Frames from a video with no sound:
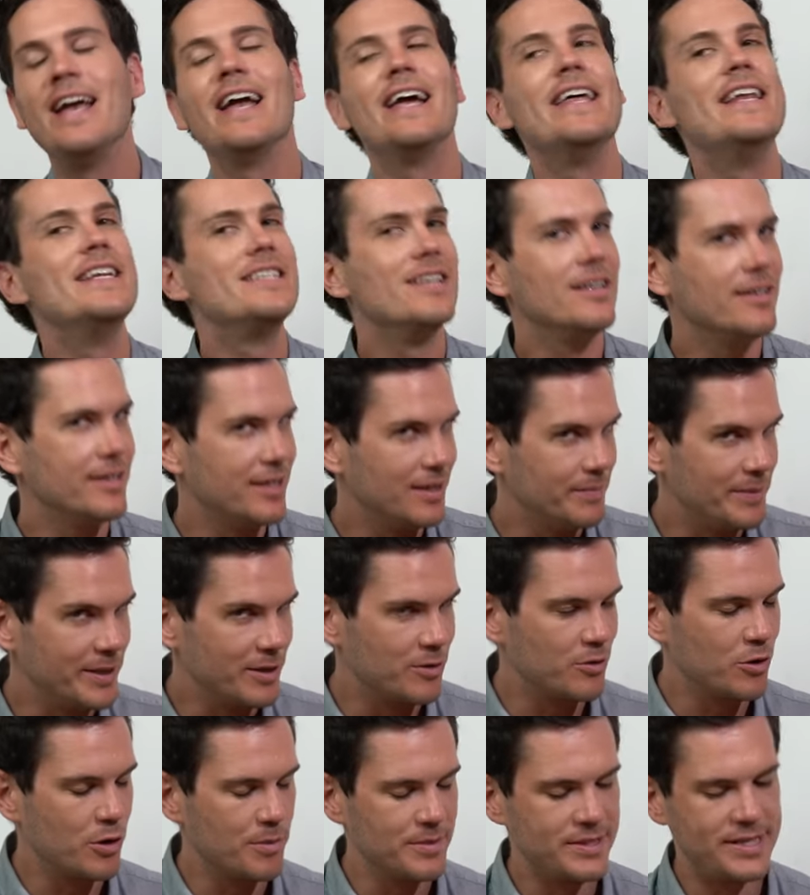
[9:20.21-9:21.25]
It is a little bit
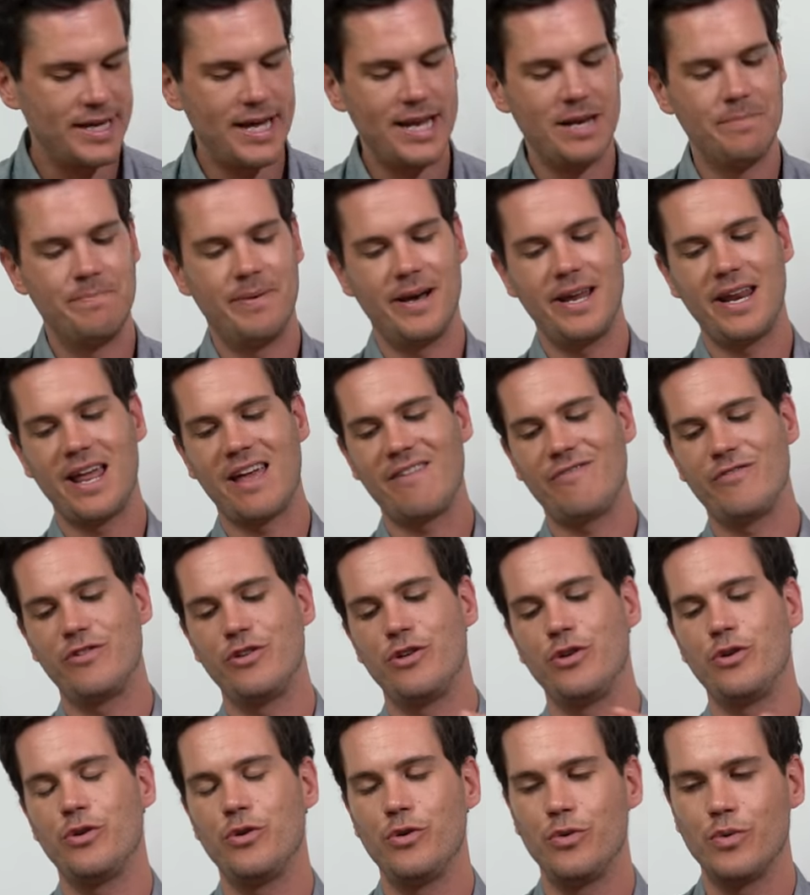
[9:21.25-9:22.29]
chrome tan, but if,
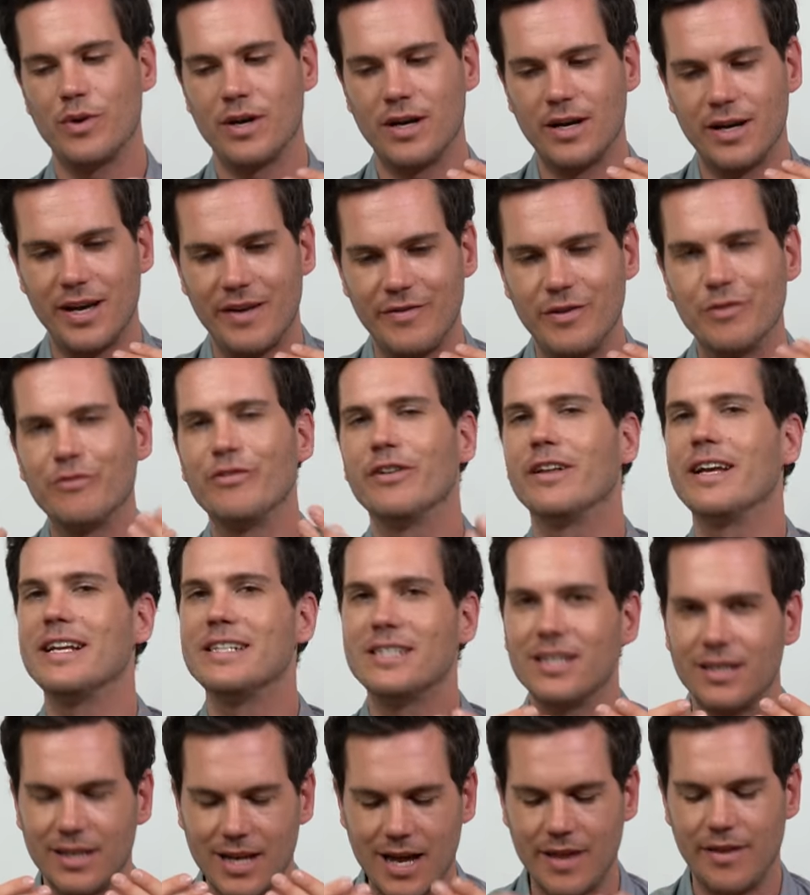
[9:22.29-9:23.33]
you, uh, if you're really
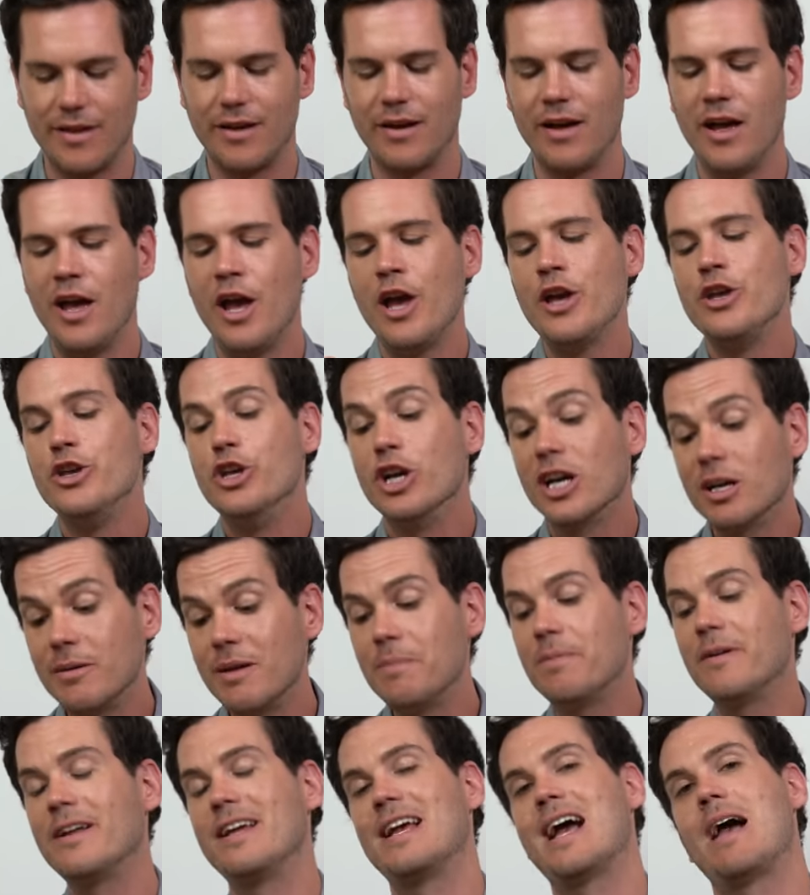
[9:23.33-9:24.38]
into leather, you're gonna
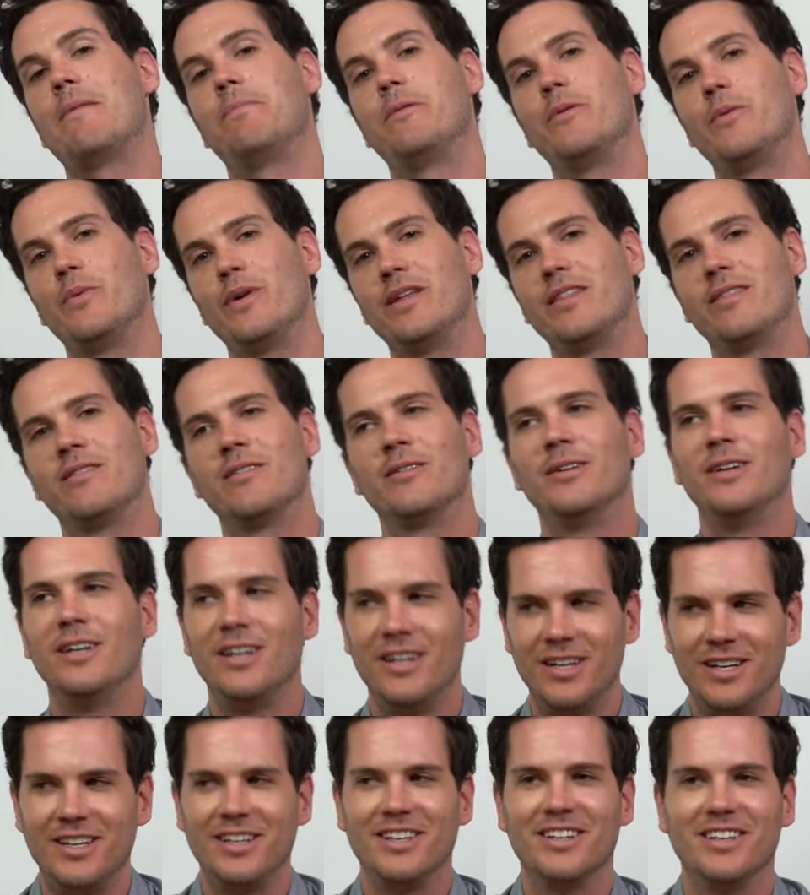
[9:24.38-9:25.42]
be pretty happy with
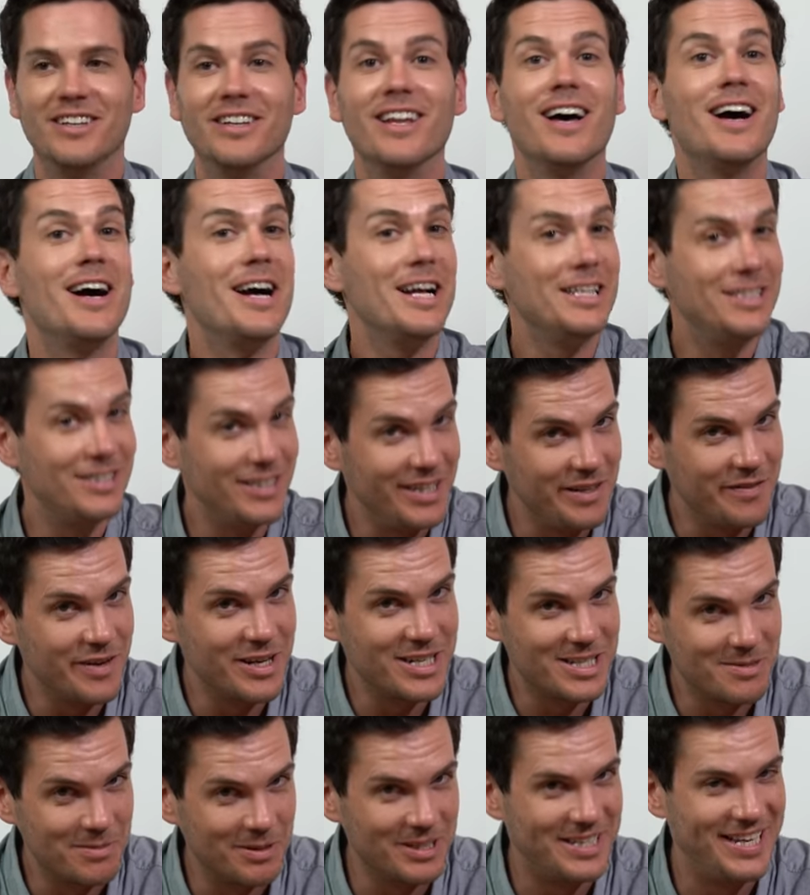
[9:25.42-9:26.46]
largely
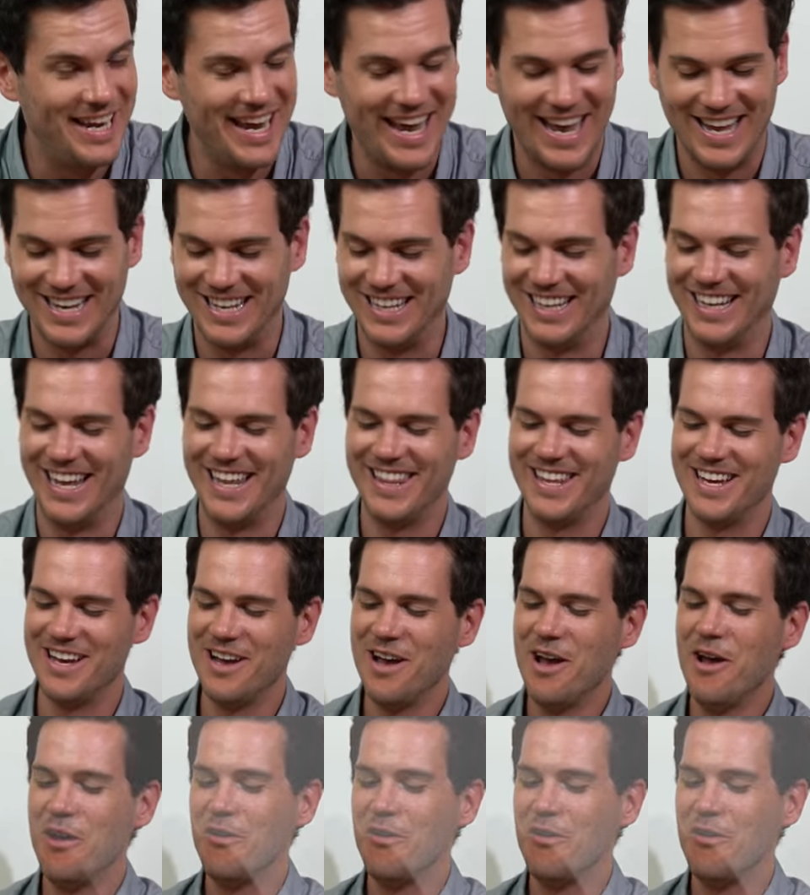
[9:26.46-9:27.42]
vegetable tan leather